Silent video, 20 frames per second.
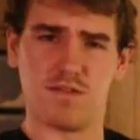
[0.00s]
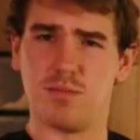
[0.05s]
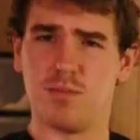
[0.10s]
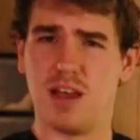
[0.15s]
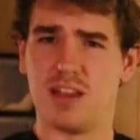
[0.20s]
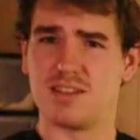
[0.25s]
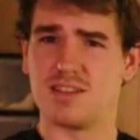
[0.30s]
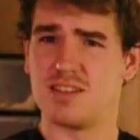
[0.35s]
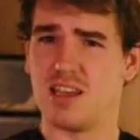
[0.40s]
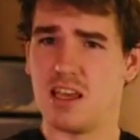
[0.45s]
from
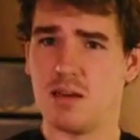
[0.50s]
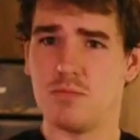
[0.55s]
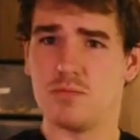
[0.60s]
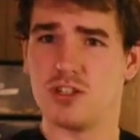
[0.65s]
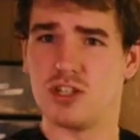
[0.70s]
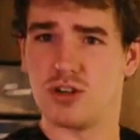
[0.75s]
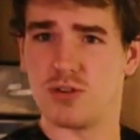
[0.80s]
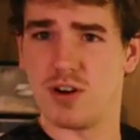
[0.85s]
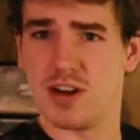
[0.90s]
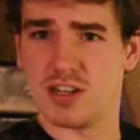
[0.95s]
that same
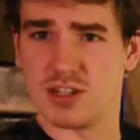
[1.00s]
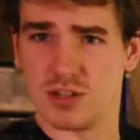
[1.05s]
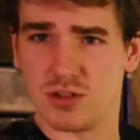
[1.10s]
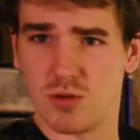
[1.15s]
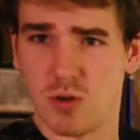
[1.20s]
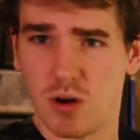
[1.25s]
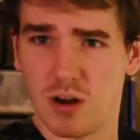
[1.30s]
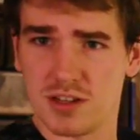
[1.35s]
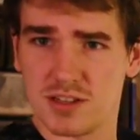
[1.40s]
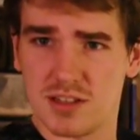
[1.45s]
generation
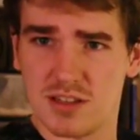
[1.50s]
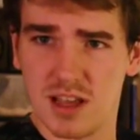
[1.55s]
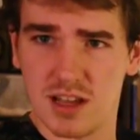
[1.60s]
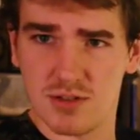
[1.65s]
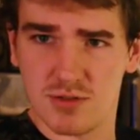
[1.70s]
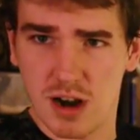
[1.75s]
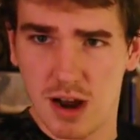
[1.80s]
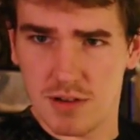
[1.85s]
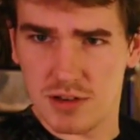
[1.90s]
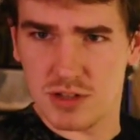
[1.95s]
cross
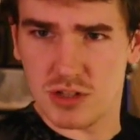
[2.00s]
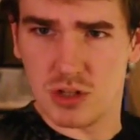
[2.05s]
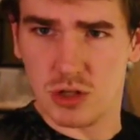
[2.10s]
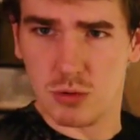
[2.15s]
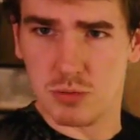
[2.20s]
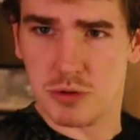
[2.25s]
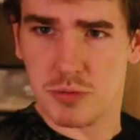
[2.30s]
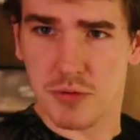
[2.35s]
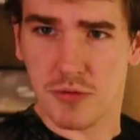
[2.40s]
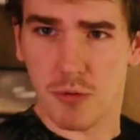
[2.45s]
that Travis
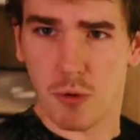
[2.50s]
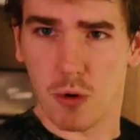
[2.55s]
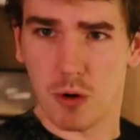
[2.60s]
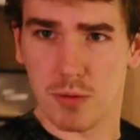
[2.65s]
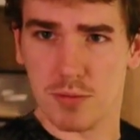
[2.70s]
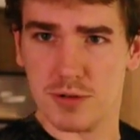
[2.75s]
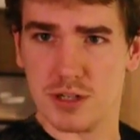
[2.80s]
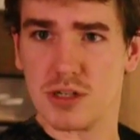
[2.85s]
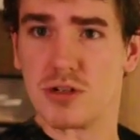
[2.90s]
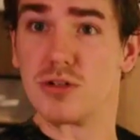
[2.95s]
Cubes
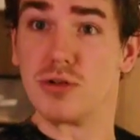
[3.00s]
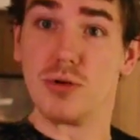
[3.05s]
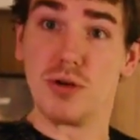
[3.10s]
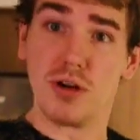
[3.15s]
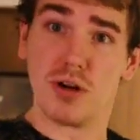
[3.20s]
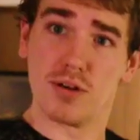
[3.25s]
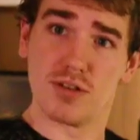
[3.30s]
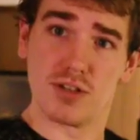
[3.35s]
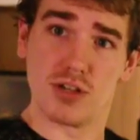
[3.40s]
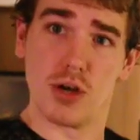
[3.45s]
performed 2
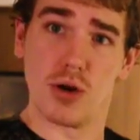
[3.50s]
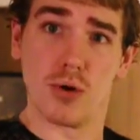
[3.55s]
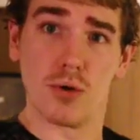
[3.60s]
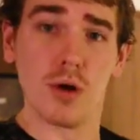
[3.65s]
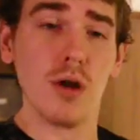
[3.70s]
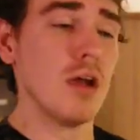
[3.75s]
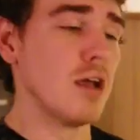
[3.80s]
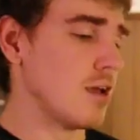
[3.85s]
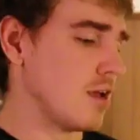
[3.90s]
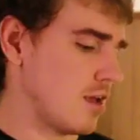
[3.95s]
years ago.